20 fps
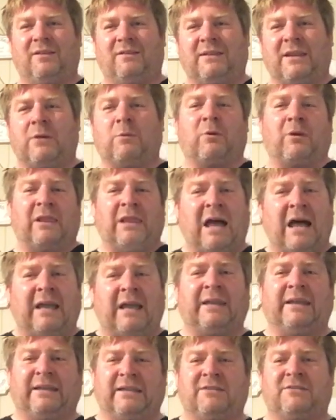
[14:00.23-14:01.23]
They were
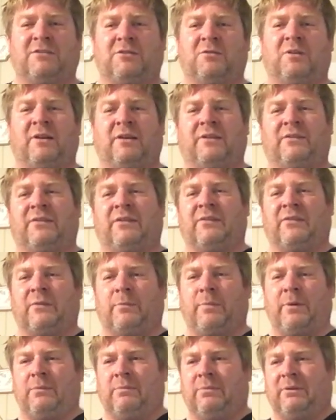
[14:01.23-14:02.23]
lying to us as a
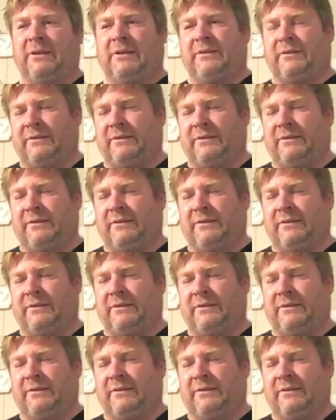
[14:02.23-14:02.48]
public.